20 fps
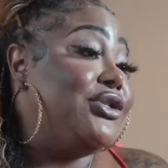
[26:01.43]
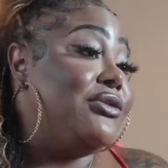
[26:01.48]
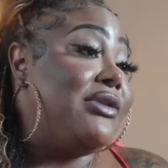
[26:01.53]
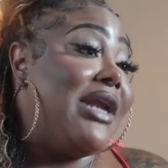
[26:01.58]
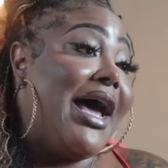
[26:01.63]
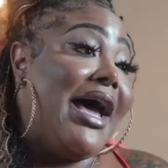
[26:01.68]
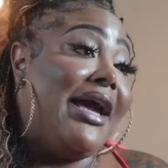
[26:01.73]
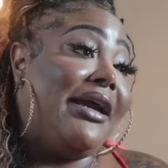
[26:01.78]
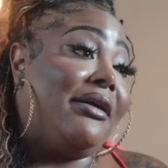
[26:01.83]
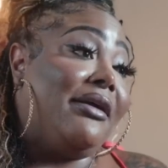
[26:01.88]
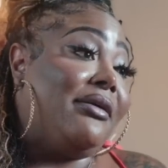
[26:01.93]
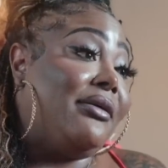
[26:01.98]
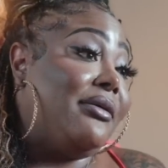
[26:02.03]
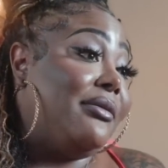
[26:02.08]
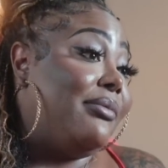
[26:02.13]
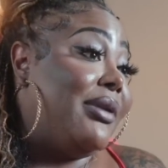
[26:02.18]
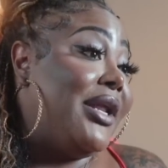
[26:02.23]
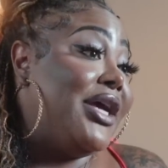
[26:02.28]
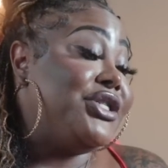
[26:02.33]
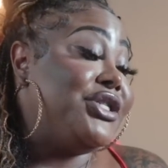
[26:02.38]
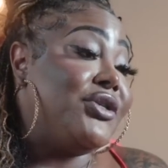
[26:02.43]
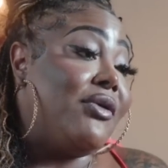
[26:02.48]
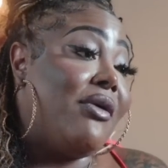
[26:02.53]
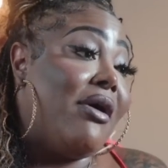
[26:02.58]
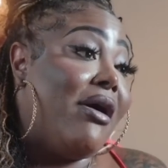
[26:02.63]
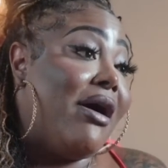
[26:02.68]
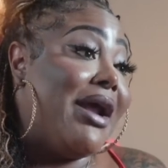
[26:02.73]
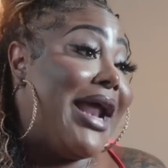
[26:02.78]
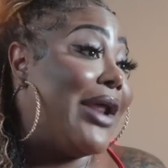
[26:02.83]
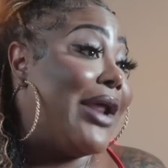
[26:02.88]
you like bless your
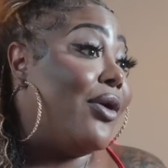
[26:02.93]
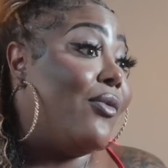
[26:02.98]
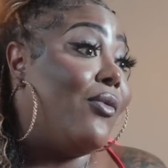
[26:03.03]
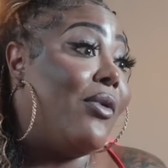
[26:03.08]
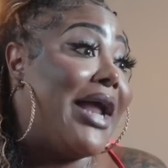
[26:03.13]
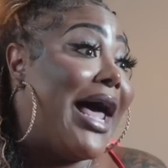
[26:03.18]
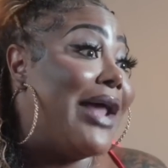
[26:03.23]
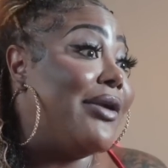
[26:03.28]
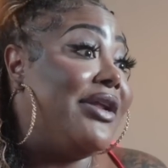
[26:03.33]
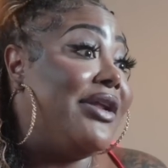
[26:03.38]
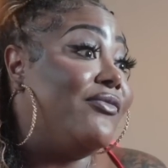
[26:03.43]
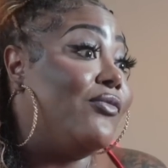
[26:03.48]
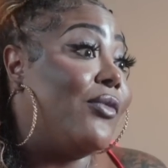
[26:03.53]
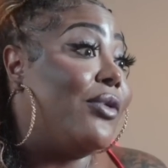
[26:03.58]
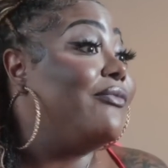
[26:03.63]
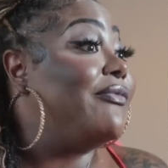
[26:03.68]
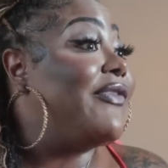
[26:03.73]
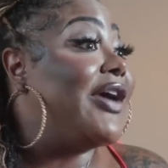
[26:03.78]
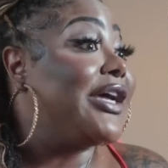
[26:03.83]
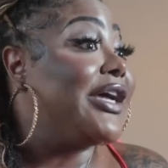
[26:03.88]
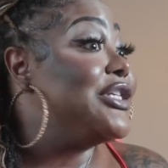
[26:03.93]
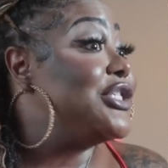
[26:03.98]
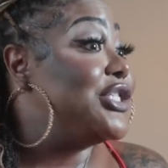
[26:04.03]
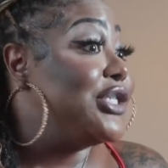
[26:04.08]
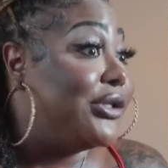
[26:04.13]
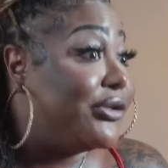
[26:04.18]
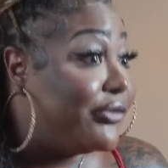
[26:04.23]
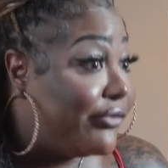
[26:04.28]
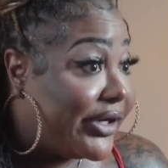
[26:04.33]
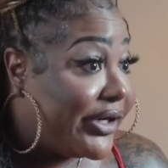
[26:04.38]
heart i don't want i don't even want
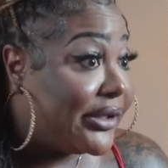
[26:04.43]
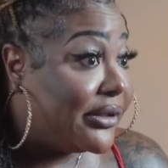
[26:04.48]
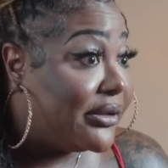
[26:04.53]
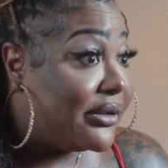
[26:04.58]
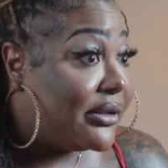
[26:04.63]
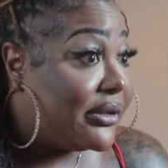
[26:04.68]
children